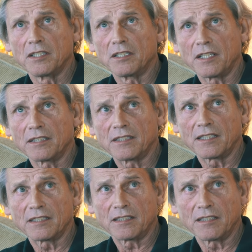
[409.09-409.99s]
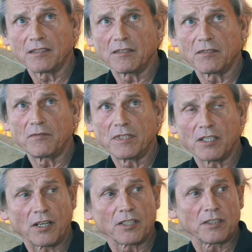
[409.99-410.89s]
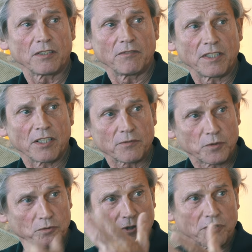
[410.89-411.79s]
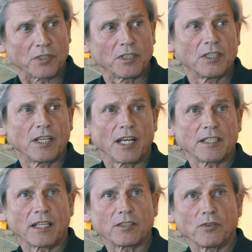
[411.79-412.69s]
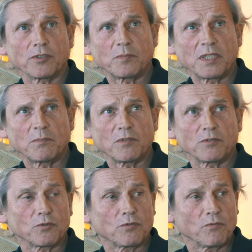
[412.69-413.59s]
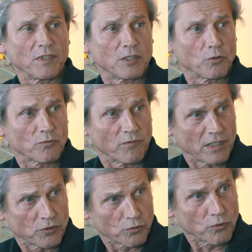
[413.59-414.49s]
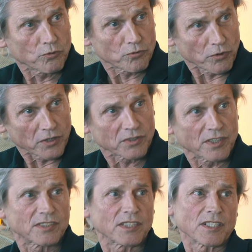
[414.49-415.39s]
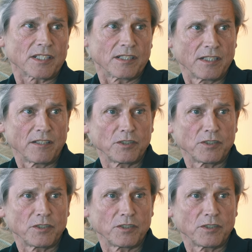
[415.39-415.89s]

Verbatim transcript: uh, that, that uh, we, are, we are the future, and, and other people should, look, we should look to us, etc.